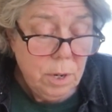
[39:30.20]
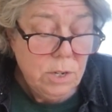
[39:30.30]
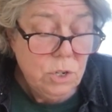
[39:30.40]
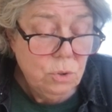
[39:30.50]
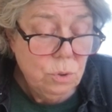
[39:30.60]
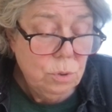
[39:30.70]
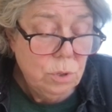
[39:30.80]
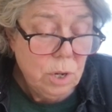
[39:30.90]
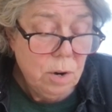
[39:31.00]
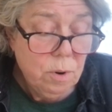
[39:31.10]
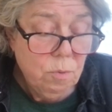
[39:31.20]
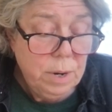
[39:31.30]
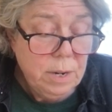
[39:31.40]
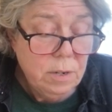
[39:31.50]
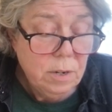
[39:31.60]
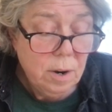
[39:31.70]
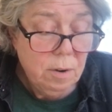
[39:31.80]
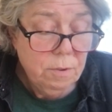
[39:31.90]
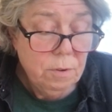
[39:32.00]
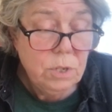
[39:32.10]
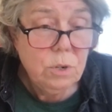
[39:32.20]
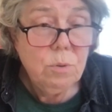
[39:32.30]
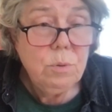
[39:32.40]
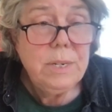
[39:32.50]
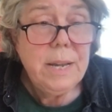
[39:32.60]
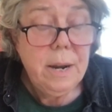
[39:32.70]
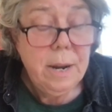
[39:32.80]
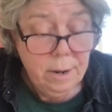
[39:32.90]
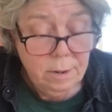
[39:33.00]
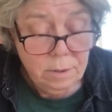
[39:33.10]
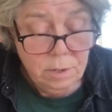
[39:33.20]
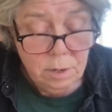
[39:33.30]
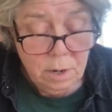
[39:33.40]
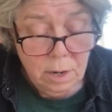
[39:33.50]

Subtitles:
Its truths are a restart for its own dead ends,